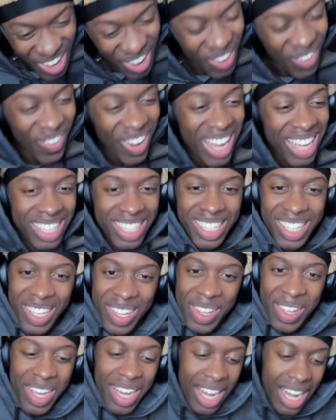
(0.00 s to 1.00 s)
What?
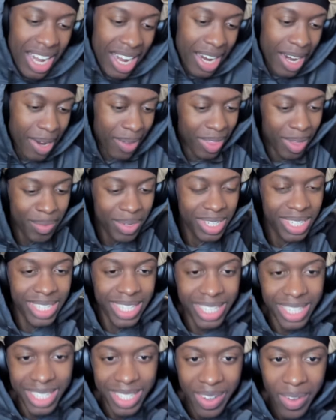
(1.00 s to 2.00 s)
All right, let me just
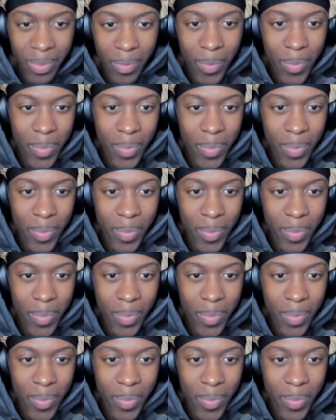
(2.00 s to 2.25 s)
listen.